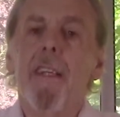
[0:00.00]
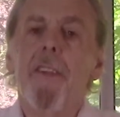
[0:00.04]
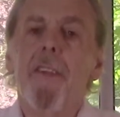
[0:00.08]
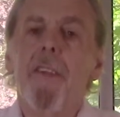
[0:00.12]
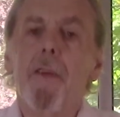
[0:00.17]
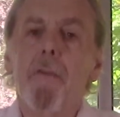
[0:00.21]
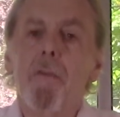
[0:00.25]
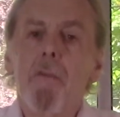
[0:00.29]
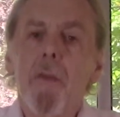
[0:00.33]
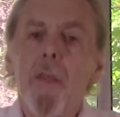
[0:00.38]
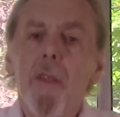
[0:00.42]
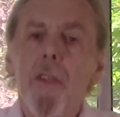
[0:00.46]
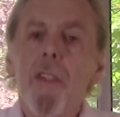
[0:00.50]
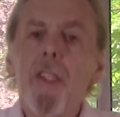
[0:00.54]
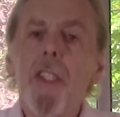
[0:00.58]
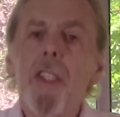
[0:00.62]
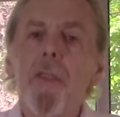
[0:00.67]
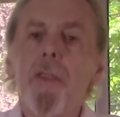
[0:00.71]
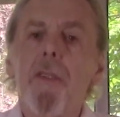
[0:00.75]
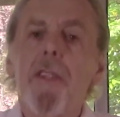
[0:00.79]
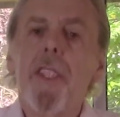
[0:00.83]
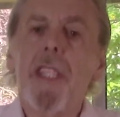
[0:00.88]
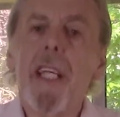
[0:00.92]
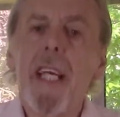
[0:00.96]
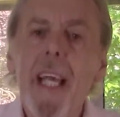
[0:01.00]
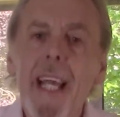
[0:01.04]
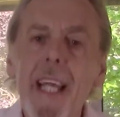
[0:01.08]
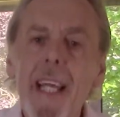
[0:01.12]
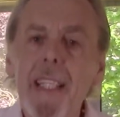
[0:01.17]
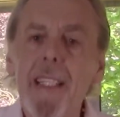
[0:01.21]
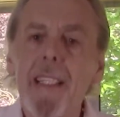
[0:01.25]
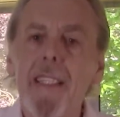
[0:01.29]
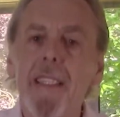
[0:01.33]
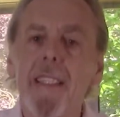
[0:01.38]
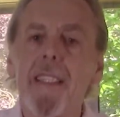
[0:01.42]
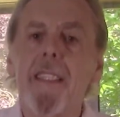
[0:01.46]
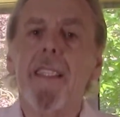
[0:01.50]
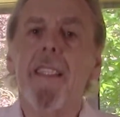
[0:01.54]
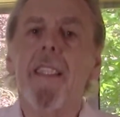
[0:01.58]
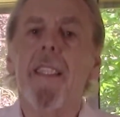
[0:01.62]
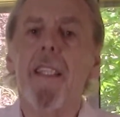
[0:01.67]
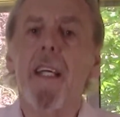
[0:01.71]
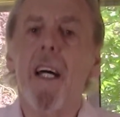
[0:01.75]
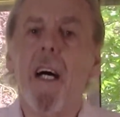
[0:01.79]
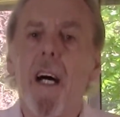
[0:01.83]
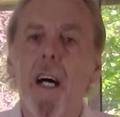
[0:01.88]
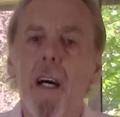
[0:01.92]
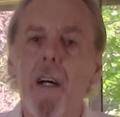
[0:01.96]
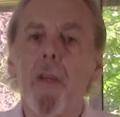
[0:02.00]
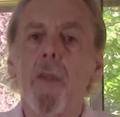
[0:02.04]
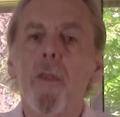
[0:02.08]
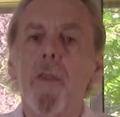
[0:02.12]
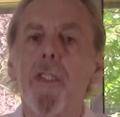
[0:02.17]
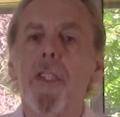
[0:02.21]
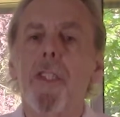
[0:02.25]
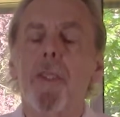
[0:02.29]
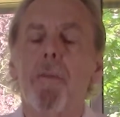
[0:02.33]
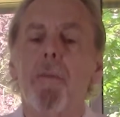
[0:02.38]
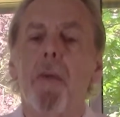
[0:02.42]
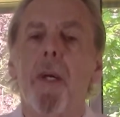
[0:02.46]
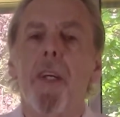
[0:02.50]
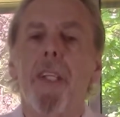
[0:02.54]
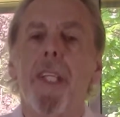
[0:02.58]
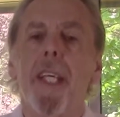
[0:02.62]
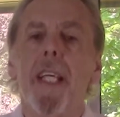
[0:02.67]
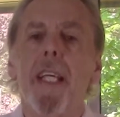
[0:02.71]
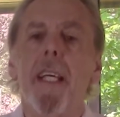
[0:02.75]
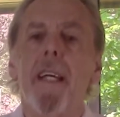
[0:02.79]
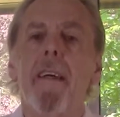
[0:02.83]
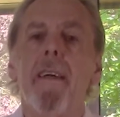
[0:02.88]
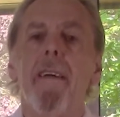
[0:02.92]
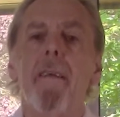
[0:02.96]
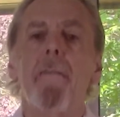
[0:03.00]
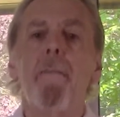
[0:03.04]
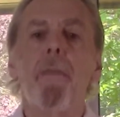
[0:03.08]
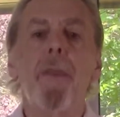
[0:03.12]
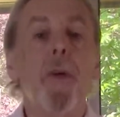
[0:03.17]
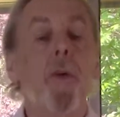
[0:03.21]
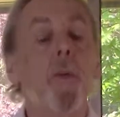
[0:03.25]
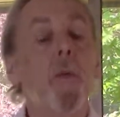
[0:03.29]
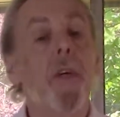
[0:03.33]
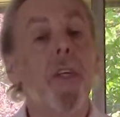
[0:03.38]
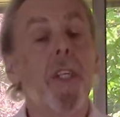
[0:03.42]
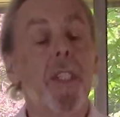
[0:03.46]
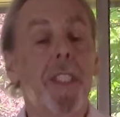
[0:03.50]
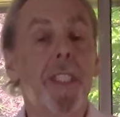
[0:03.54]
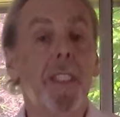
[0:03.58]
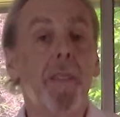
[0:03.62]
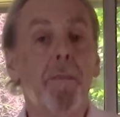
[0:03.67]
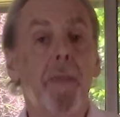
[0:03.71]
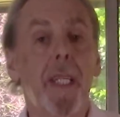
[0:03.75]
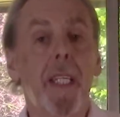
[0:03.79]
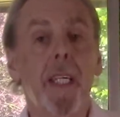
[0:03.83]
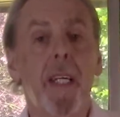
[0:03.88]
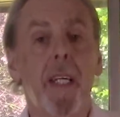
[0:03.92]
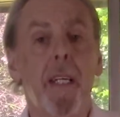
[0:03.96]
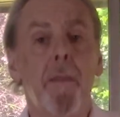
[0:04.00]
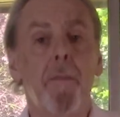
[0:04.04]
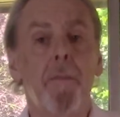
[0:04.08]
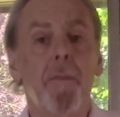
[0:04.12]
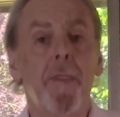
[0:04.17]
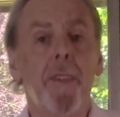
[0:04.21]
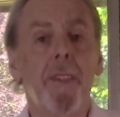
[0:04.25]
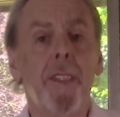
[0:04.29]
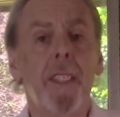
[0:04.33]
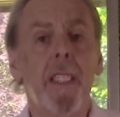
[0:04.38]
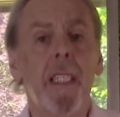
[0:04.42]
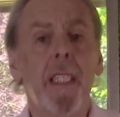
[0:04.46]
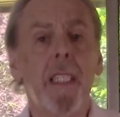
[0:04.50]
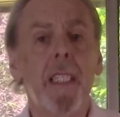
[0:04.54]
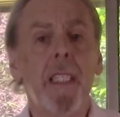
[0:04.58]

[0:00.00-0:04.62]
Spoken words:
The more you tense and hold your body, the worse it becomes.